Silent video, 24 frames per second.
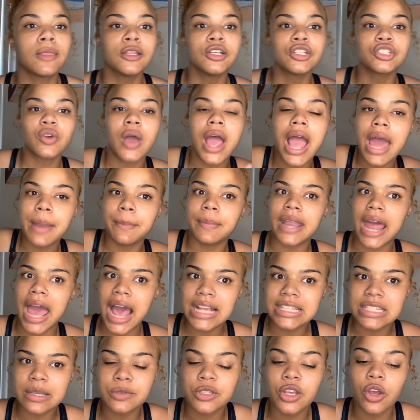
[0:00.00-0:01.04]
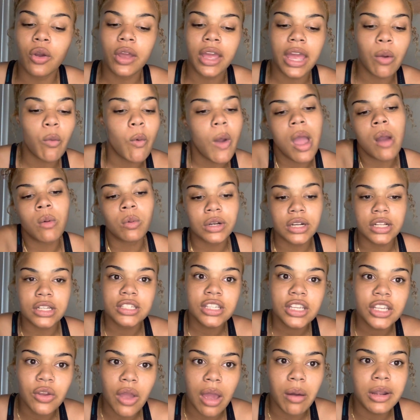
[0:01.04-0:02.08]
So, I had been asking, I was like, okay, well, I want to
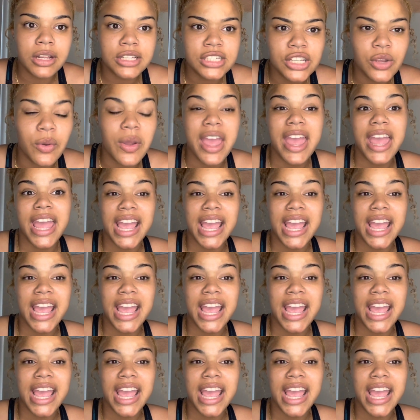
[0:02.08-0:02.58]
see you. I want to see you.